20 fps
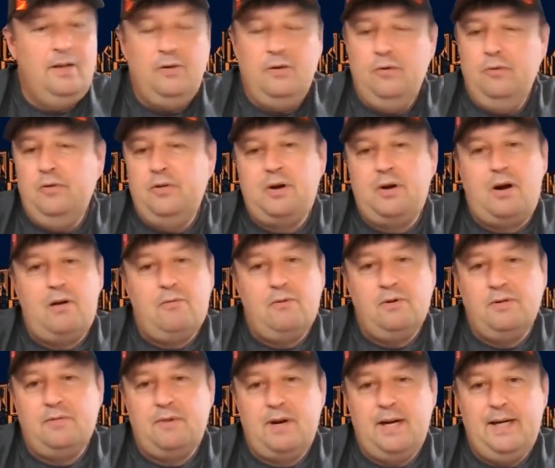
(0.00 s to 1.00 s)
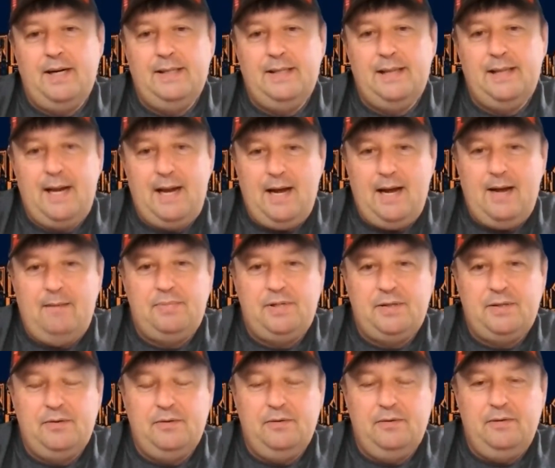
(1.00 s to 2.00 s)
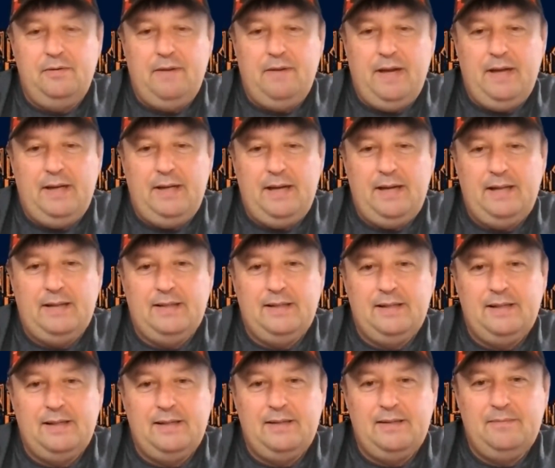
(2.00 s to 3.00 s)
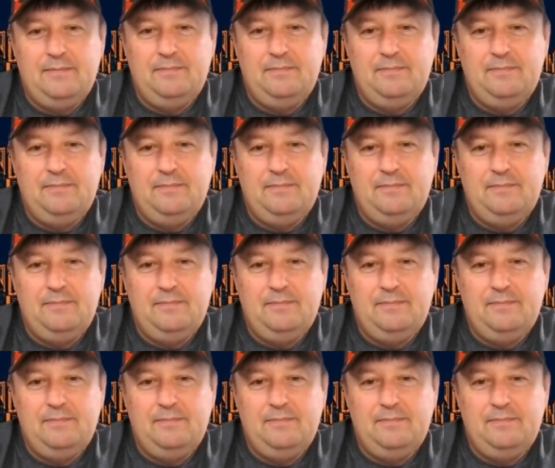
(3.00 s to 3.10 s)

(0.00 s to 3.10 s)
New Star Wars ride. It's absolutely fantastic.